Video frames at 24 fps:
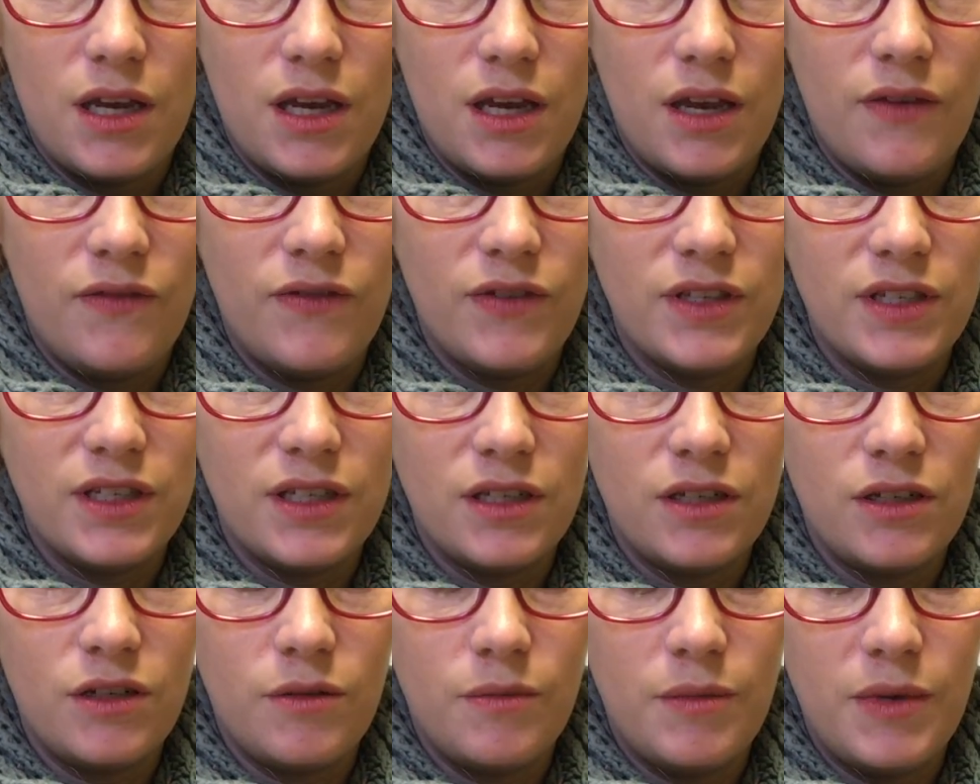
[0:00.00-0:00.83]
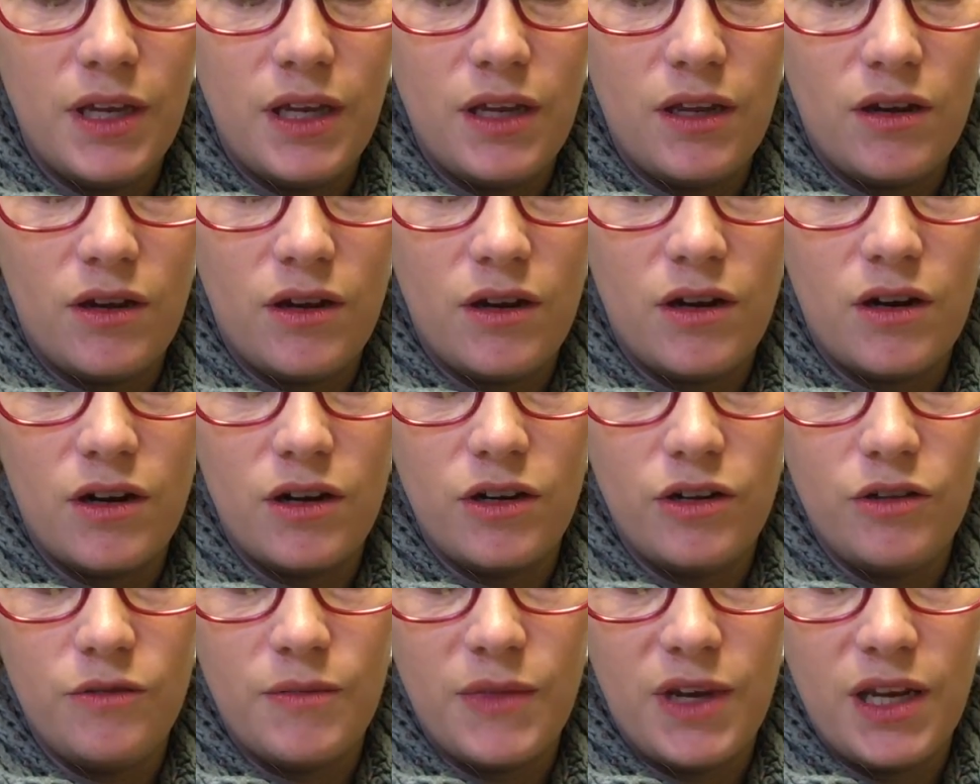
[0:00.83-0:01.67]
If it's a little bit
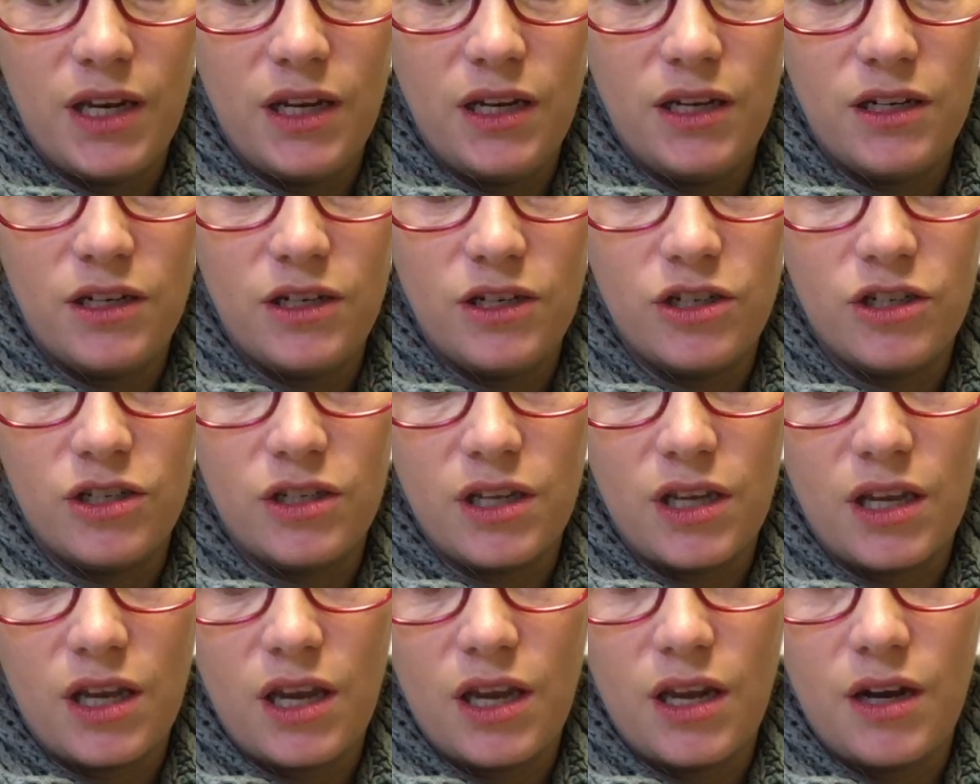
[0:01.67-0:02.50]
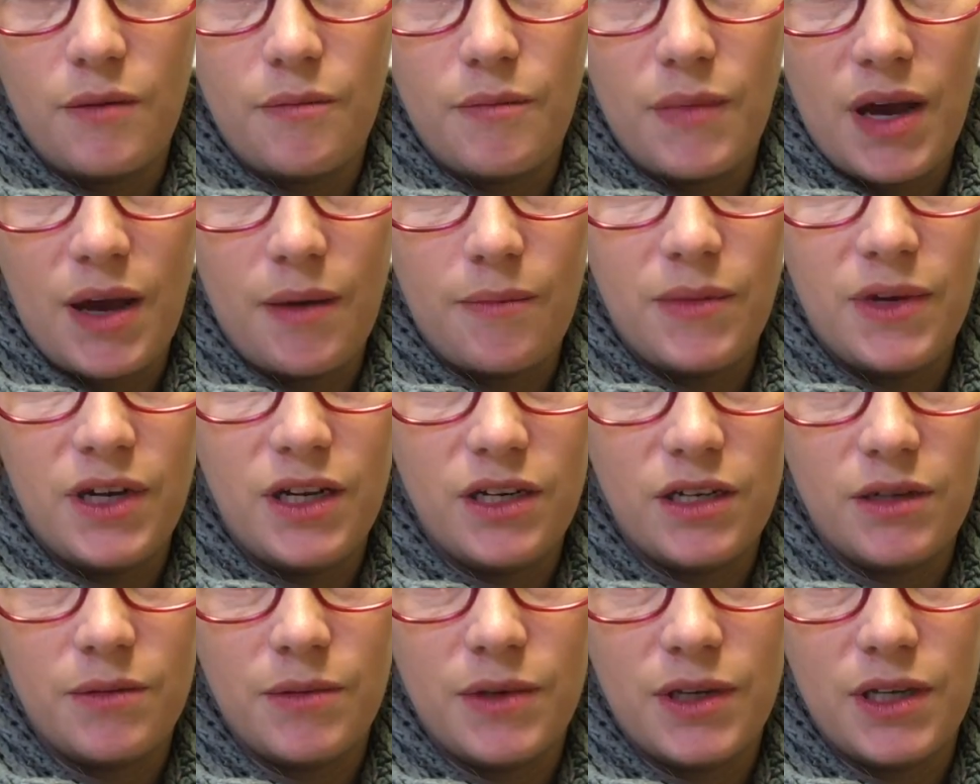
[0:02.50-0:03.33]
hard, you might need to just like kind of pop it
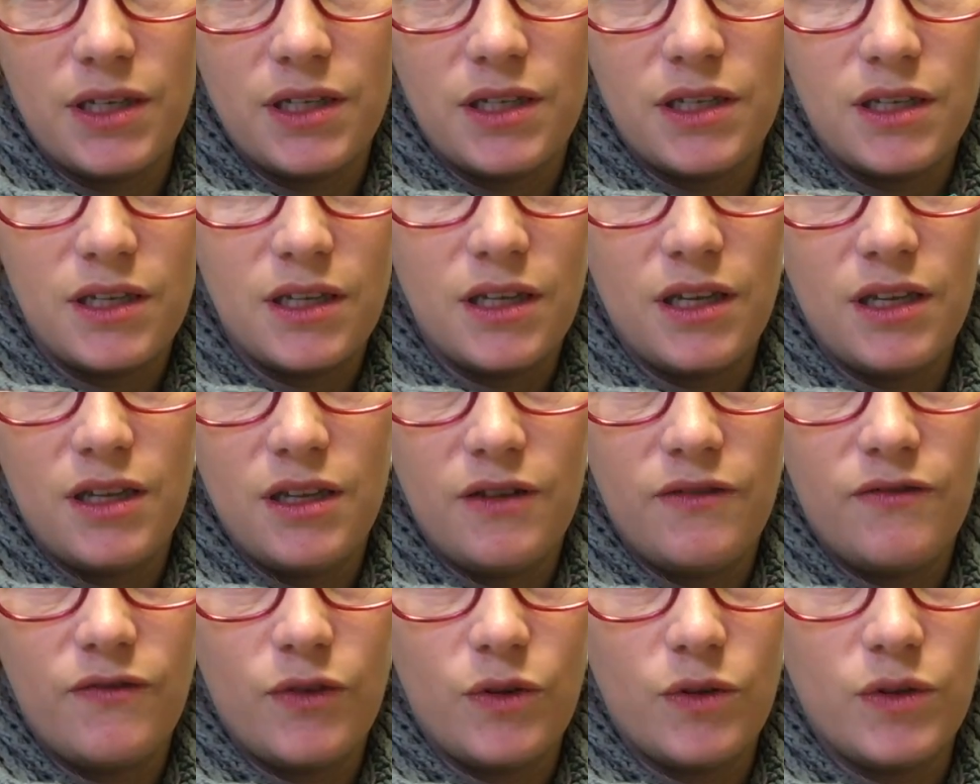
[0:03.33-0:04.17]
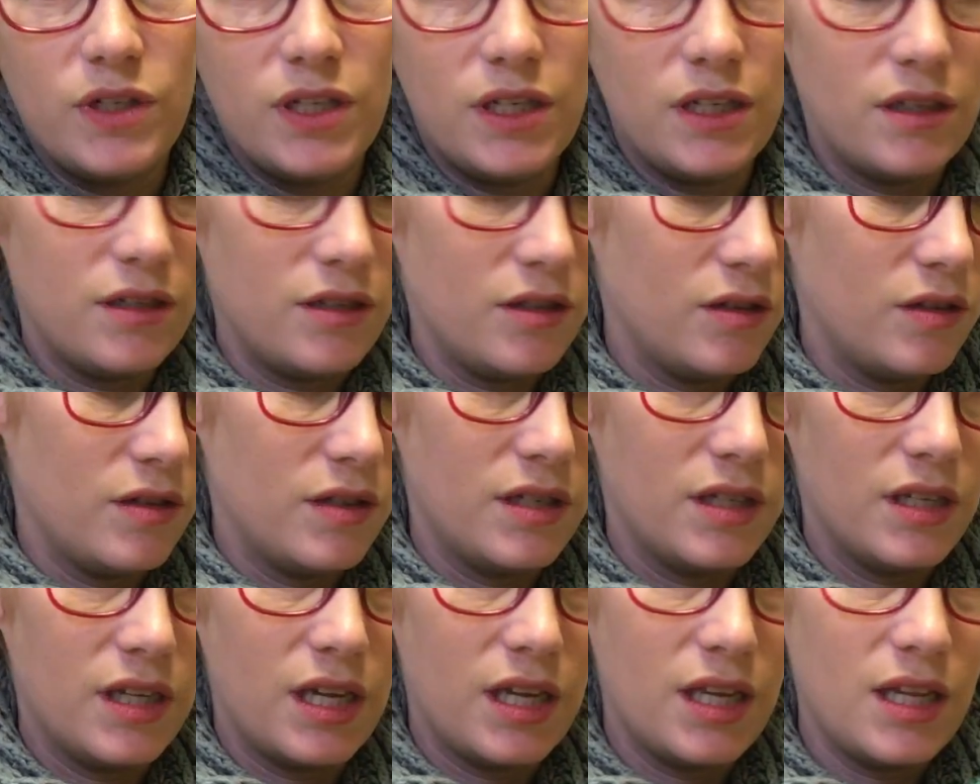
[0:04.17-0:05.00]
into place and then fold it. So
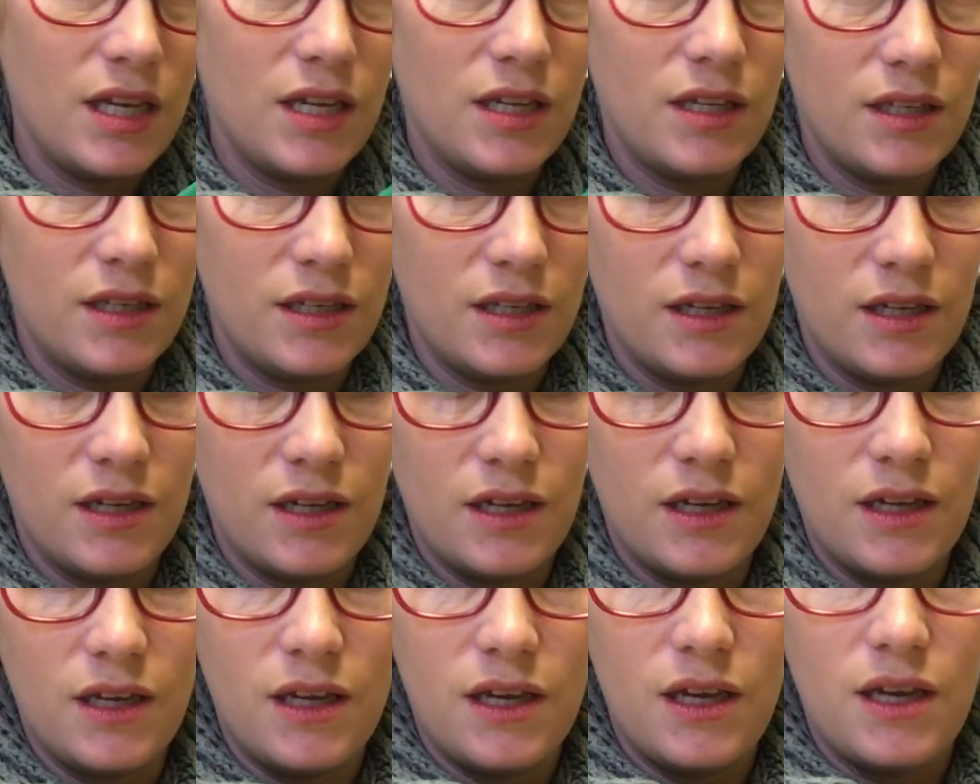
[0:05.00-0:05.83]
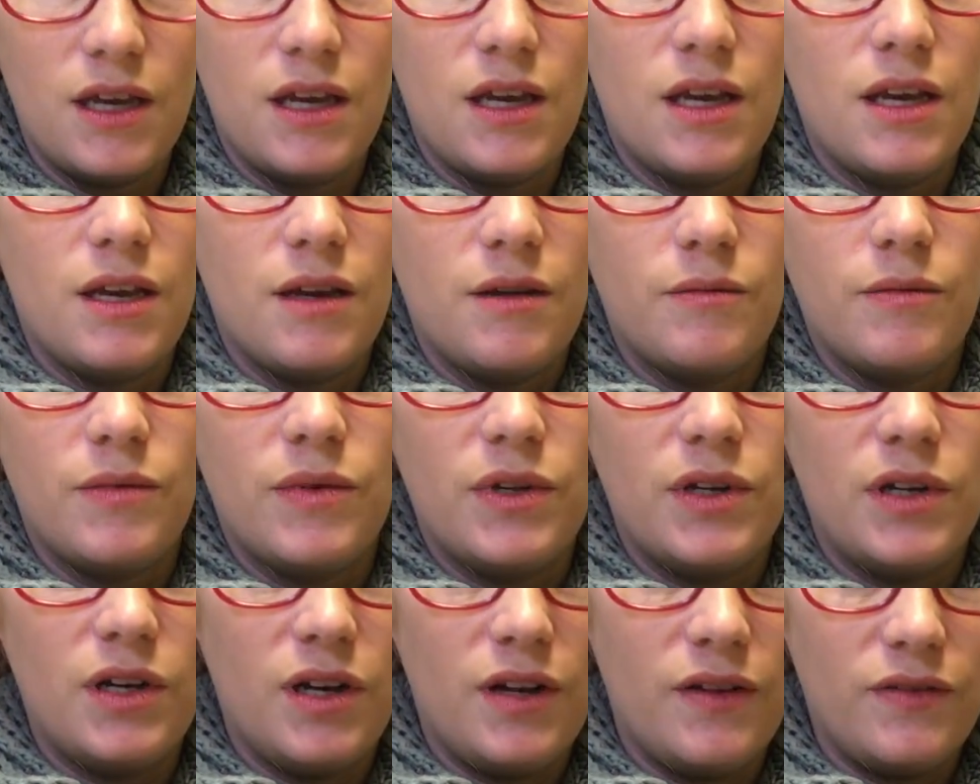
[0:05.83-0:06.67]
it's like this. Put
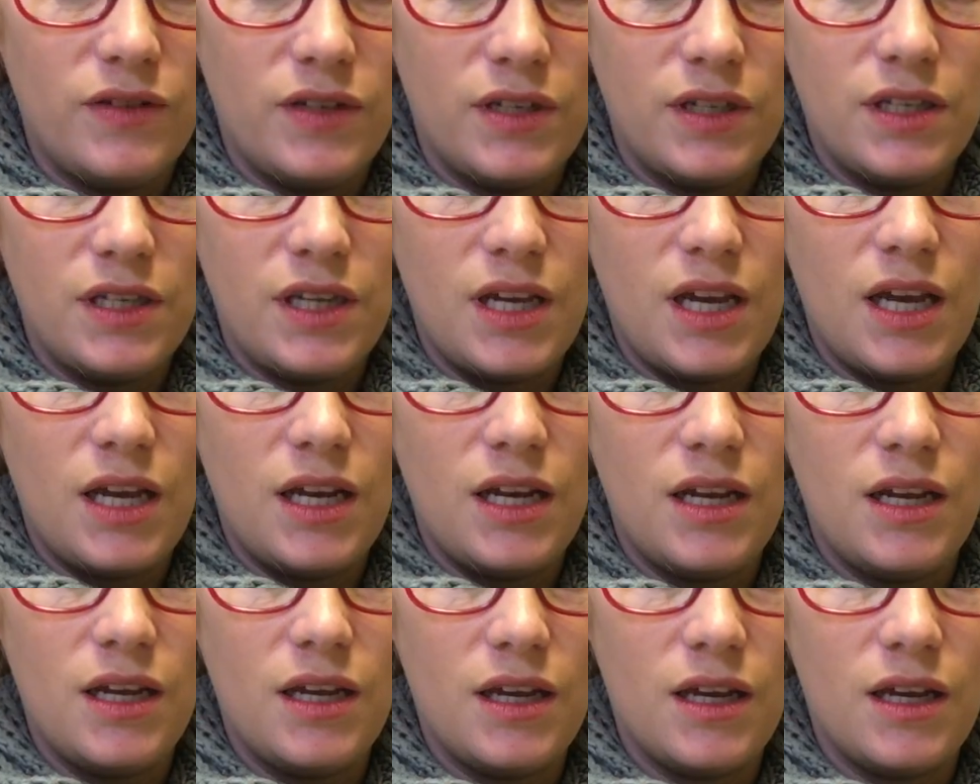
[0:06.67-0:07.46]
it off to the side.